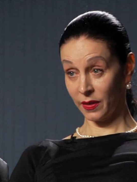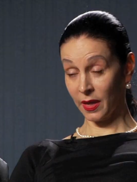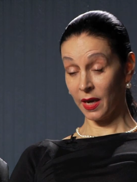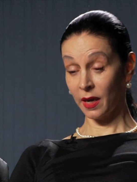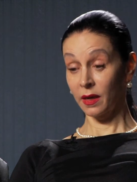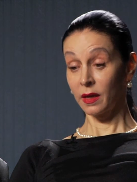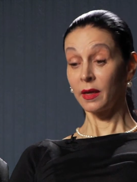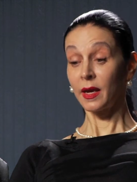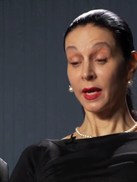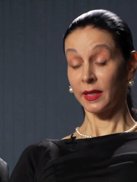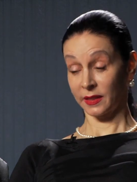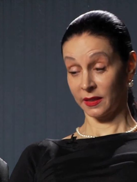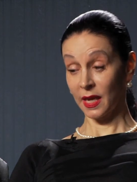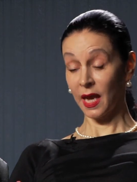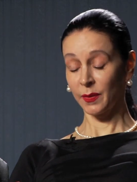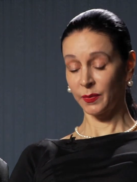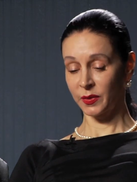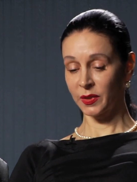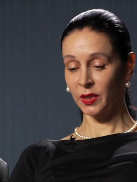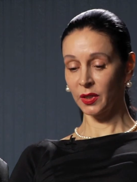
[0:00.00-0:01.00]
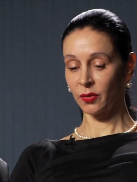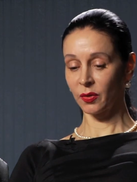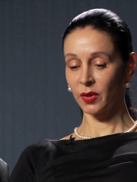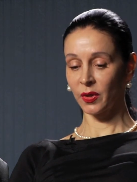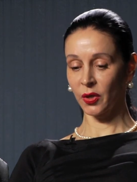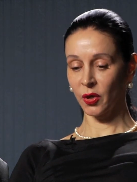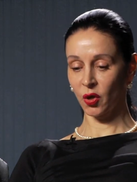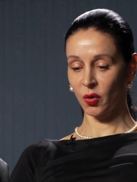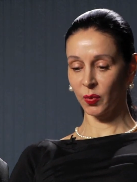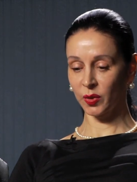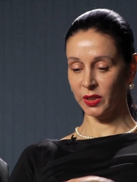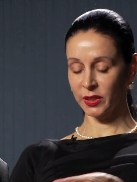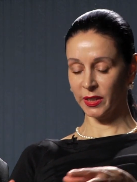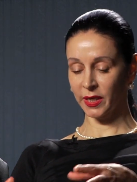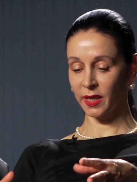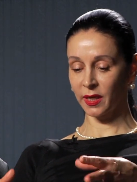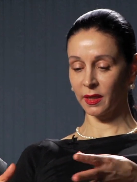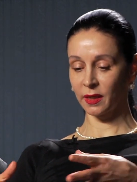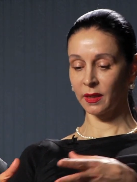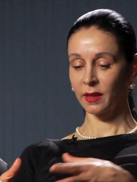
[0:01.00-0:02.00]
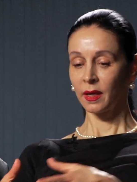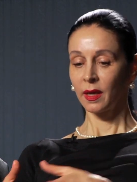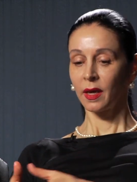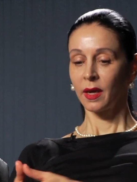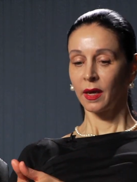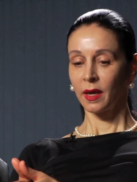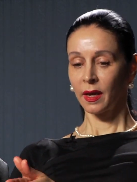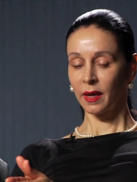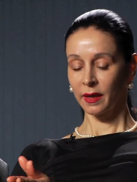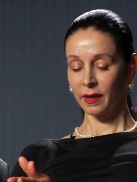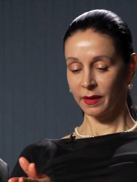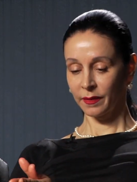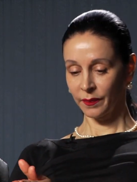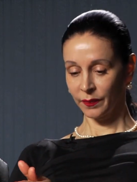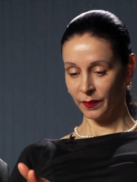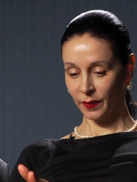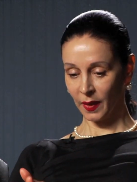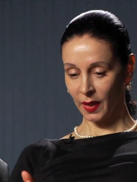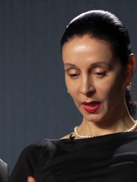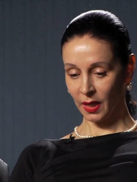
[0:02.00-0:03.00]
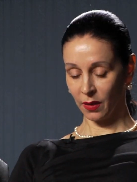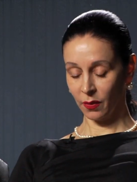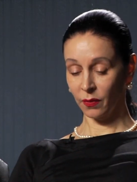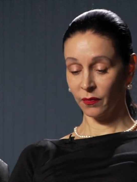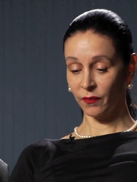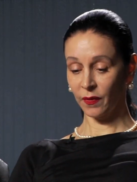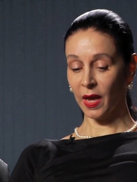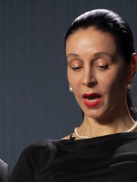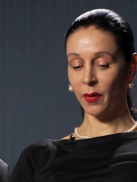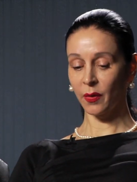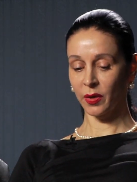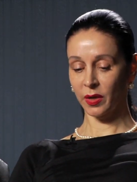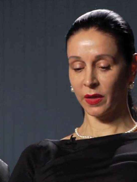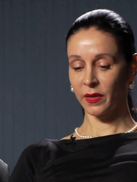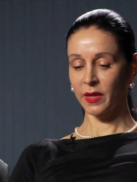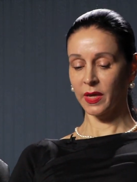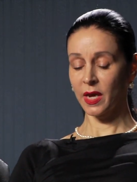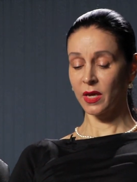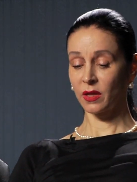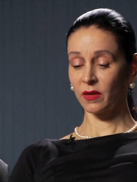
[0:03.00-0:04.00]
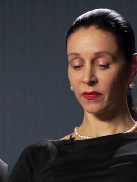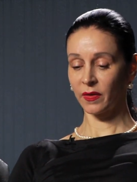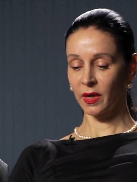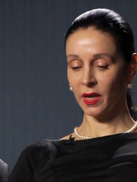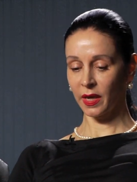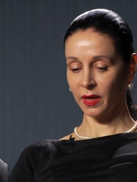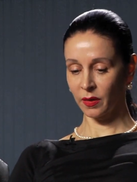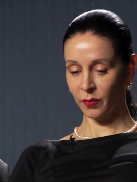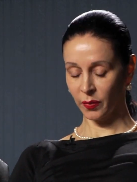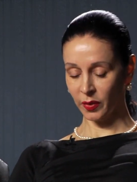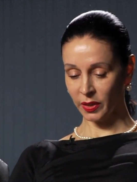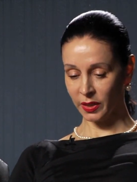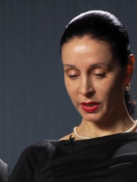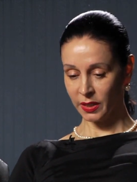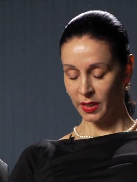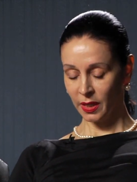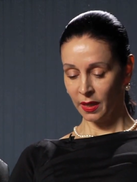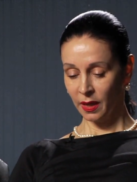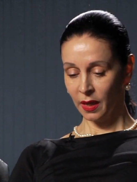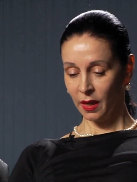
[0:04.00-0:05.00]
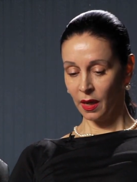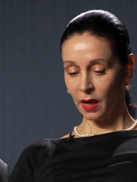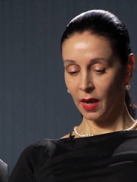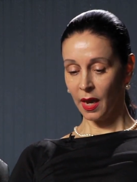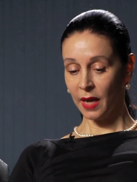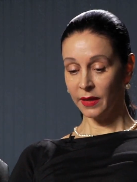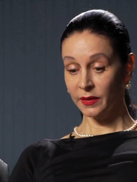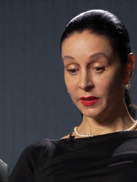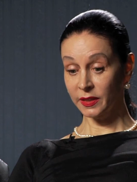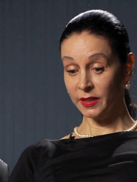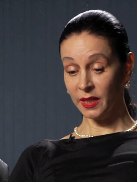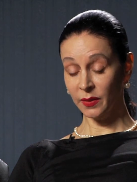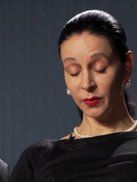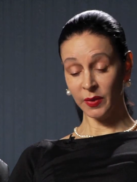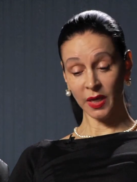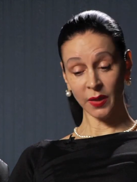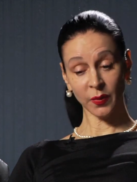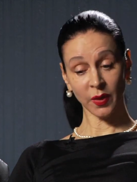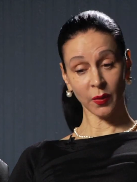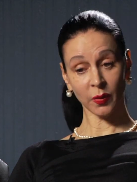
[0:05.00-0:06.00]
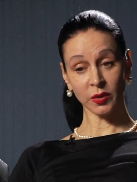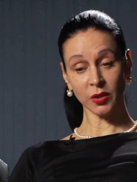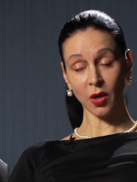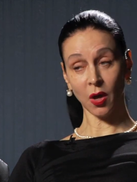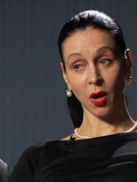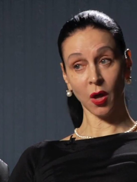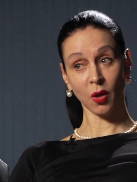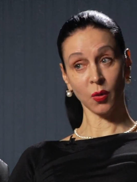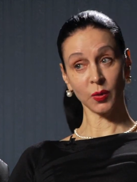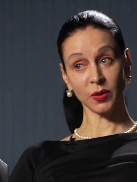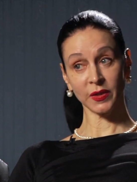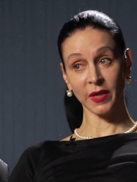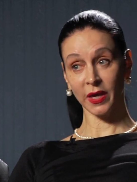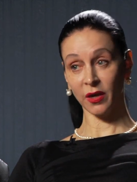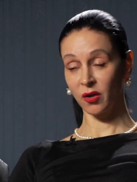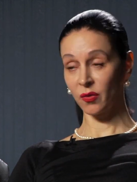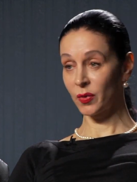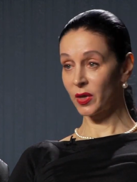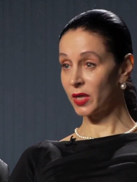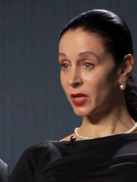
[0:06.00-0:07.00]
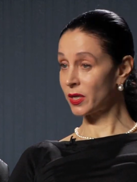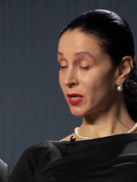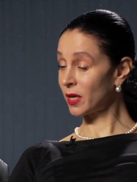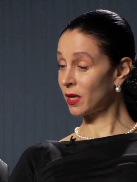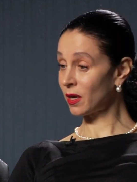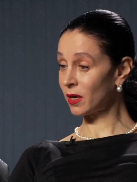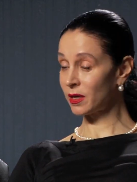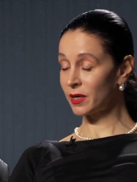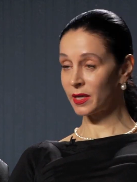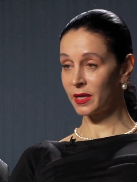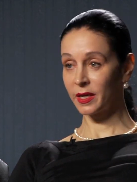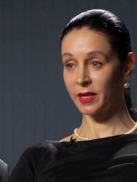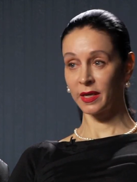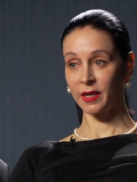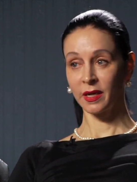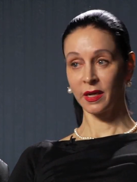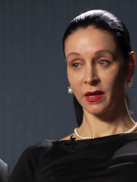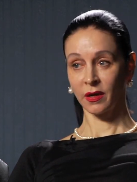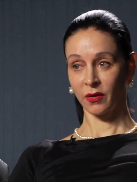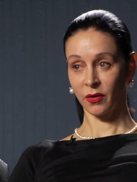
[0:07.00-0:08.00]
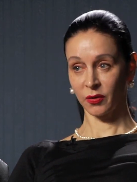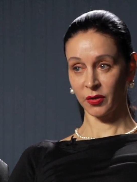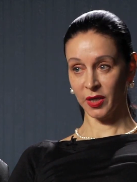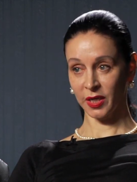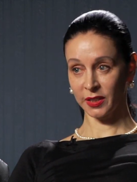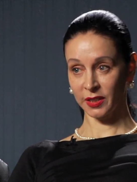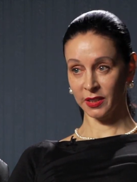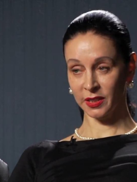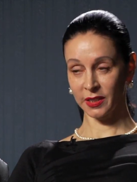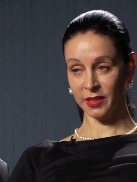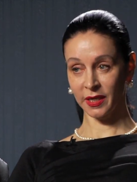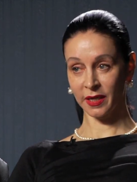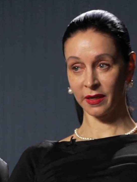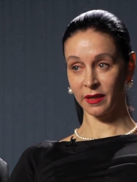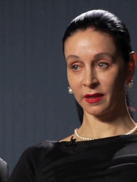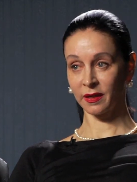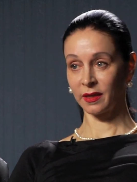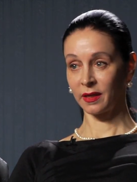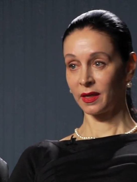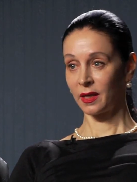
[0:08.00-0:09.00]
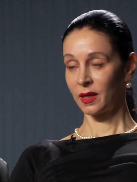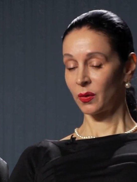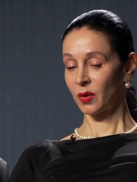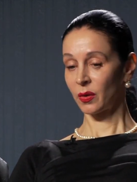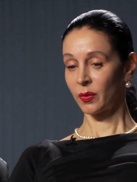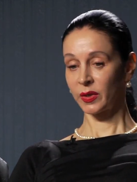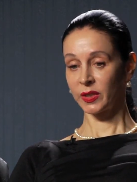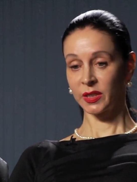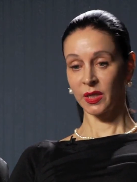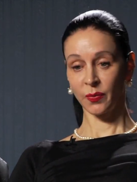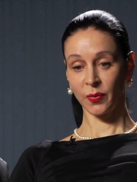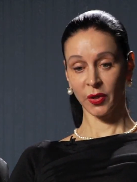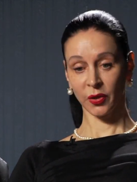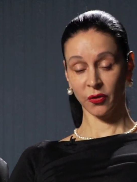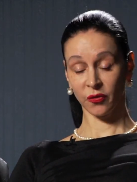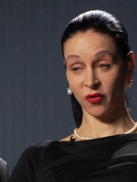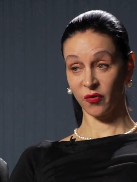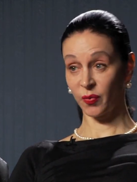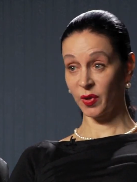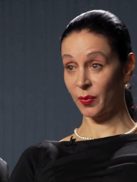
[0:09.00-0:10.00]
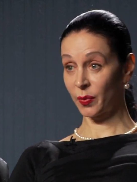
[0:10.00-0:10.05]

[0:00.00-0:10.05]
there, yes, absolutely, the noble style um, flowered in the age of enlightenment. At the same time, there was always that Comedia dell'arte grotesque style, mm-hmm. where we see pictures of